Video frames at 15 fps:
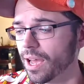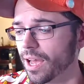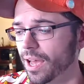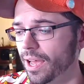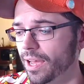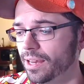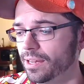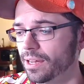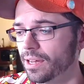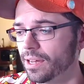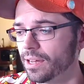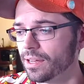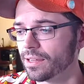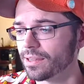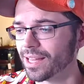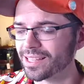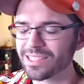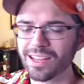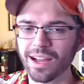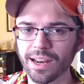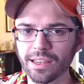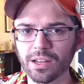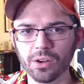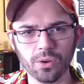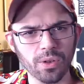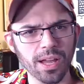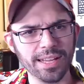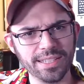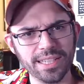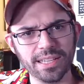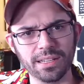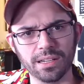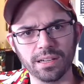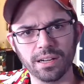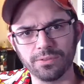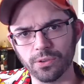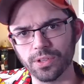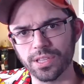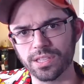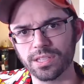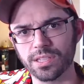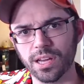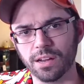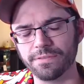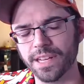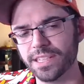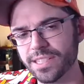And that's kind of the whole idea of all this stuff.